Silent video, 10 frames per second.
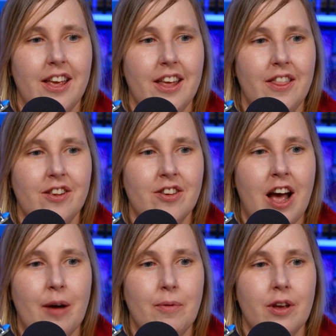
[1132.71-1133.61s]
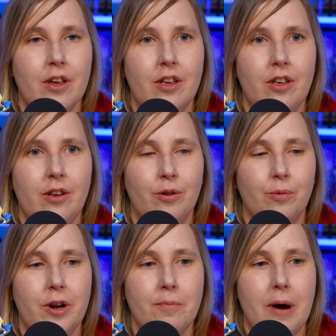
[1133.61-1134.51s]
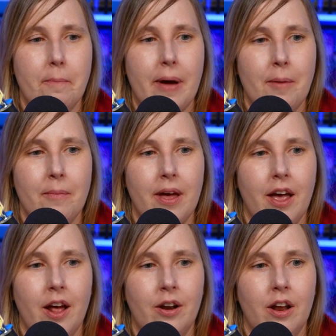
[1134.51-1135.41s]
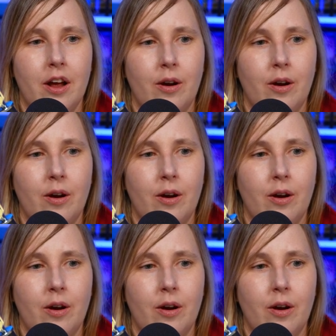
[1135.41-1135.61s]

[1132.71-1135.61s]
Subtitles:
In this comic, you'll read about Batman,